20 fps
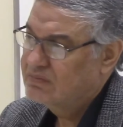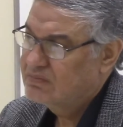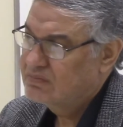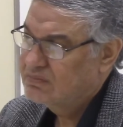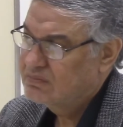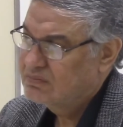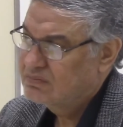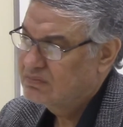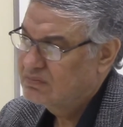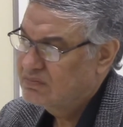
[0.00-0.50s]

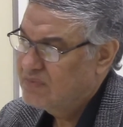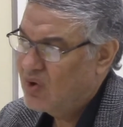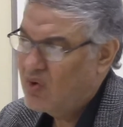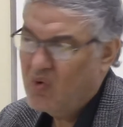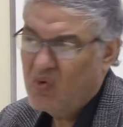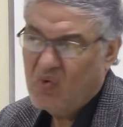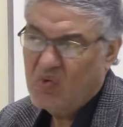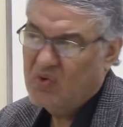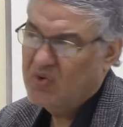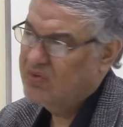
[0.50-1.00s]
whole
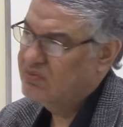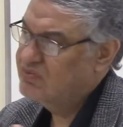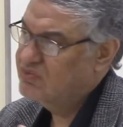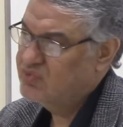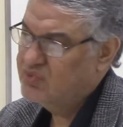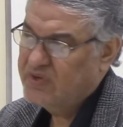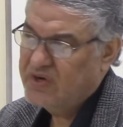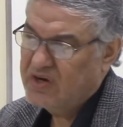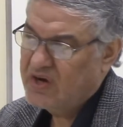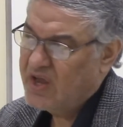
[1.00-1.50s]
29
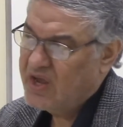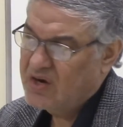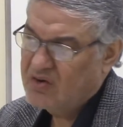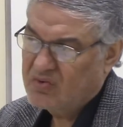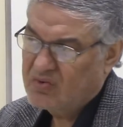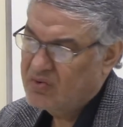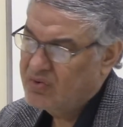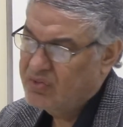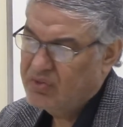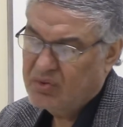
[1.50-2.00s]
or
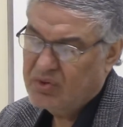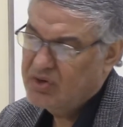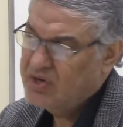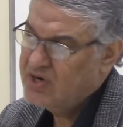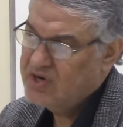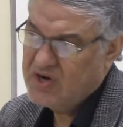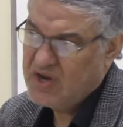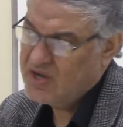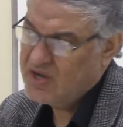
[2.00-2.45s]
30 days,